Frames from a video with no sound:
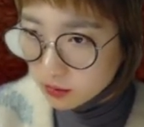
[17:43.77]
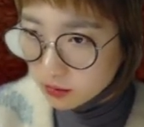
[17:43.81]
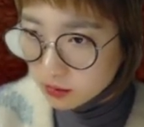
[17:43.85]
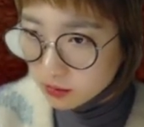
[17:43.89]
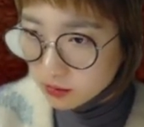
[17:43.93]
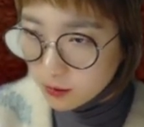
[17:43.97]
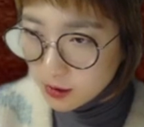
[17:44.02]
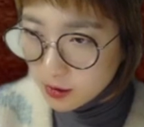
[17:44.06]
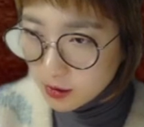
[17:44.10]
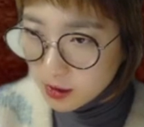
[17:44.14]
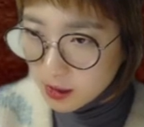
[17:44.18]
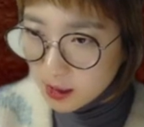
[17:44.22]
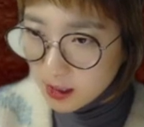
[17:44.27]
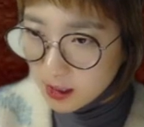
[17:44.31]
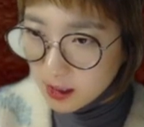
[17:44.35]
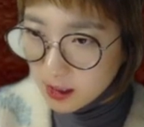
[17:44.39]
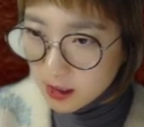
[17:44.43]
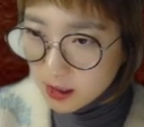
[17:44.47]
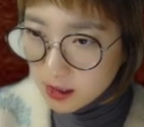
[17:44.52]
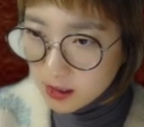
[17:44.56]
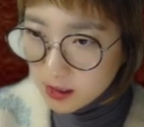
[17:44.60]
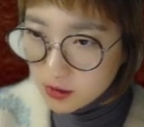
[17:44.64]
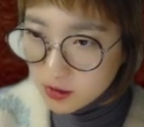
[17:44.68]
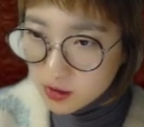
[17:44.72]
you
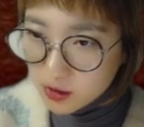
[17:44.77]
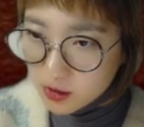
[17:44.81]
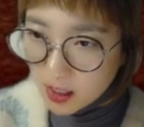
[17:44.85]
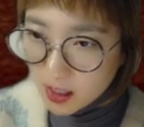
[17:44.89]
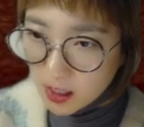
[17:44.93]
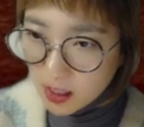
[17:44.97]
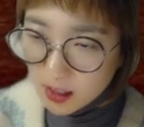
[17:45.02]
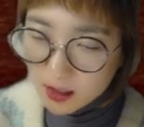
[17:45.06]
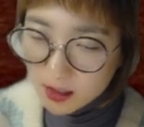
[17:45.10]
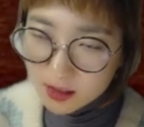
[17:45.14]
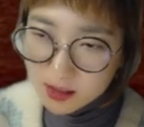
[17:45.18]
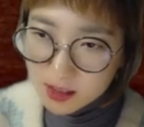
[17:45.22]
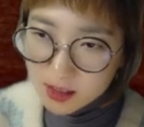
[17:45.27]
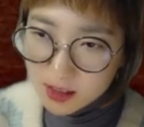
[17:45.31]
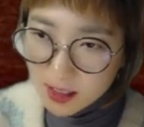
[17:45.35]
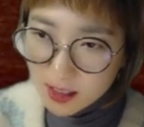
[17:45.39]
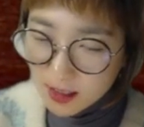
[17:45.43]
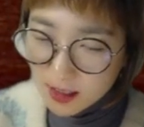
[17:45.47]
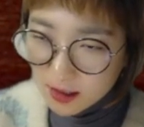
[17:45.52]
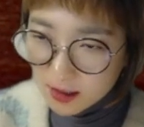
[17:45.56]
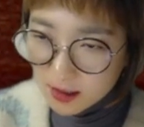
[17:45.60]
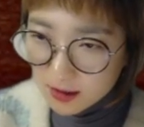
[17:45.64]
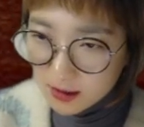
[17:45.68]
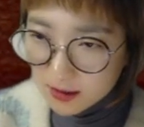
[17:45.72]
can check
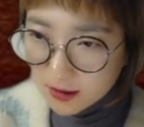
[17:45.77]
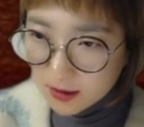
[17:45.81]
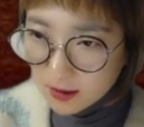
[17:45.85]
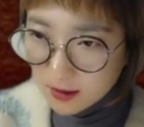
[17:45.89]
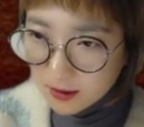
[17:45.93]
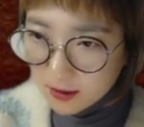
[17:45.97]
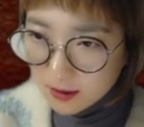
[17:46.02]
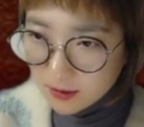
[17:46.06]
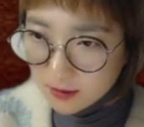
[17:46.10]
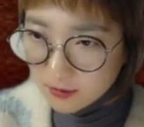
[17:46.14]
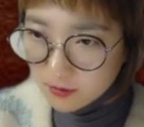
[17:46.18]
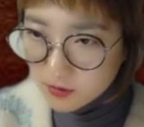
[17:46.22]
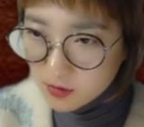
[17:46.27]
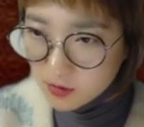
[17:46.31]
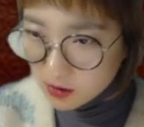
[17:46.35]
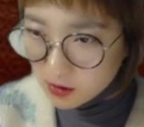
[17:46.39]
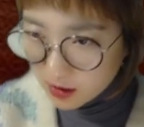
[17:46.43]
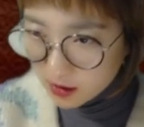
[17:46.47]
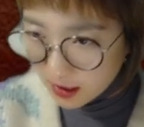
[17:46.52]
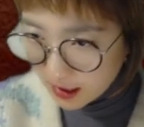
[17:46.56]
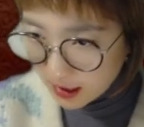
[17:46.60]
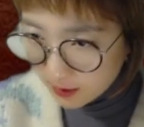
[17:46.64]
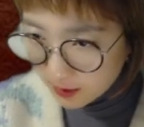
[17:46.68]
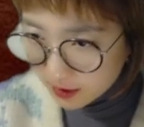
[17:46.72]
that the
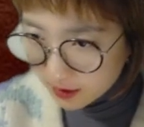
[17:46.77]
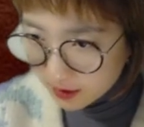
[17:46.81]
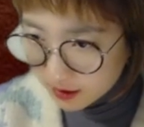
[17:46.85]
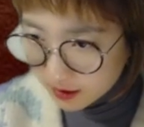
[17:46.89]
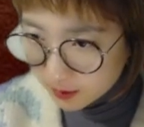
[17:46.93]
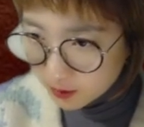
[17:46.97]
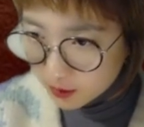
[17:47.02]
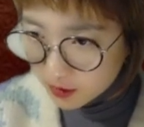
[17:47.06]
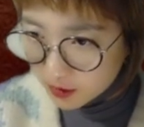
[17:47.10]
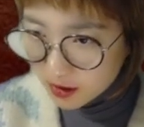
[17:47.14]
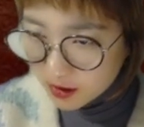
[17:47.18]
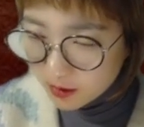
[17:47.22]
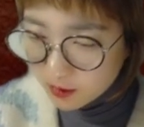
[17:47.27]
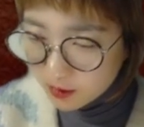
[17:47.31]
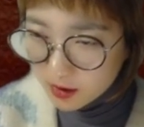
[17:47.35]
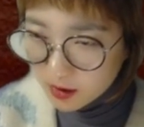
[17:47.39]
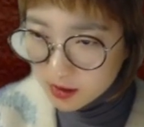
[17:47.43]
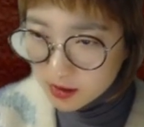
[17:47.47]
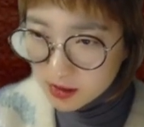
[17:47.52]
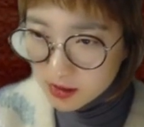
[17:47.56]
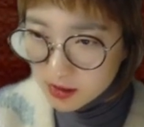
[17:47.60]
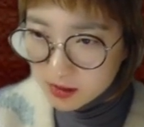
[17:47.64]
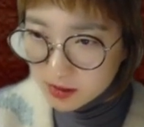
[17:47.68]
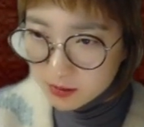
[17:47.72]
game is pretty
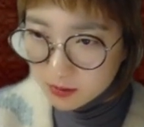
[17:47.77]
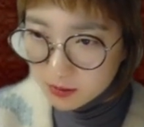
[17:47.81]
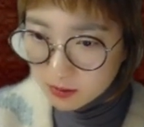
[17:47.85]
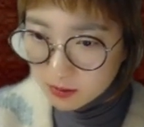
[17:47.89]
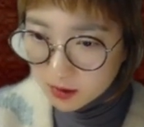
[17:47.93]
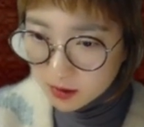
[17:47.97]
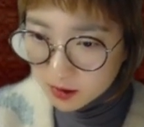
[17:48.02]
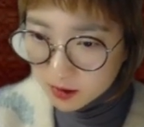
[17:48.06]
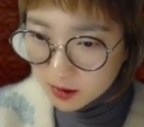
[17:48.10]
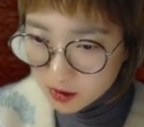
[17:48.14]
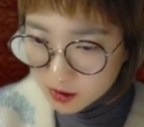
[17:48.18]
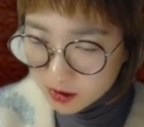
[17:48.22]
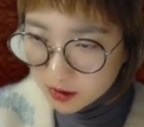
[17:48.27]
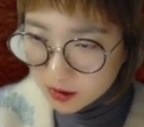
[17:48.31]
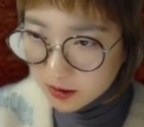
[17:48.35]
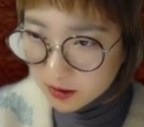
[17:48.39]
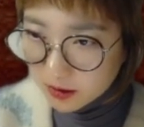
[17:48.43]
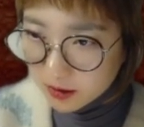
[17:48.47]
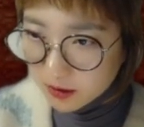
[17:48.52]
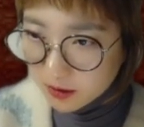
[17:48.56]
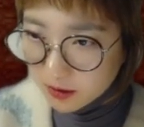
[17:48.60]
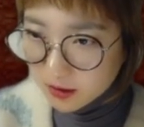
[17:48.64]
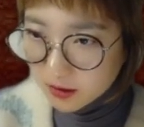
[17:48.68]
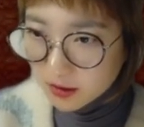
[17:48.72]
much Shin
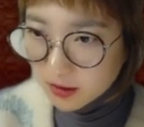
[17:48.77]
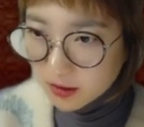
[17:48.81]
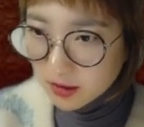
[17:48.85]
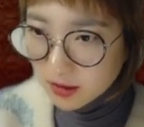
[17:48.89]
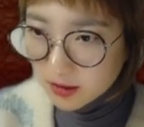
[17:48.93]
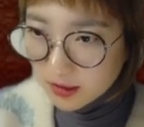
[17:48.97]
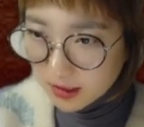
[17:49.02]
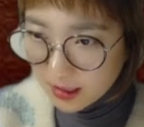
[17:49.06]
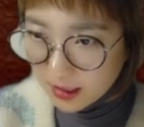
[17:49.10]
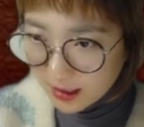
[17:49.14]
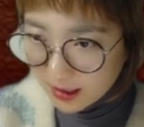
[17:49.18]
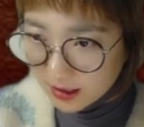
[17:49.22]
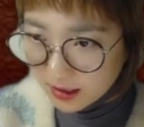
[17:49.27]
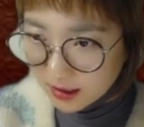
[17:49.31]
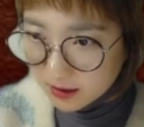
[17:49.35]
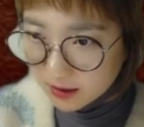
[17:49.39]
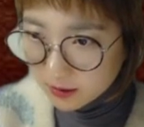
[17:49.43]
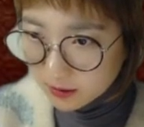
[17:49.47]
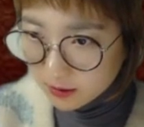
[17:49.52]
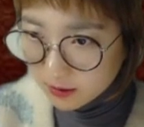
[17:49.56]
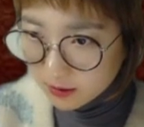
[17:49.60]
Jinseo's side.